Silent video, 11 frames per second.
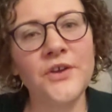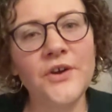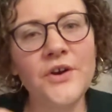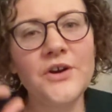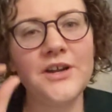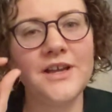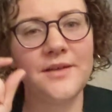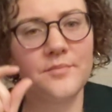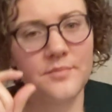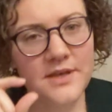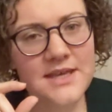third
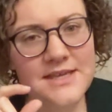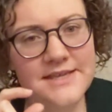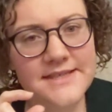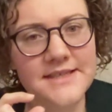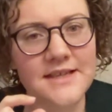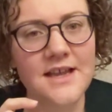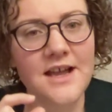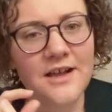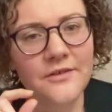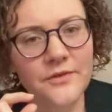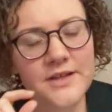piece
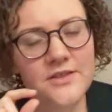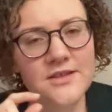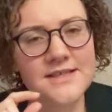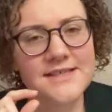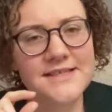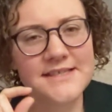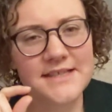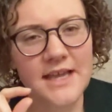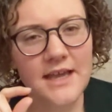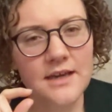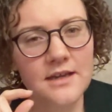of what Jesus
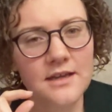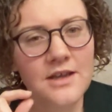said,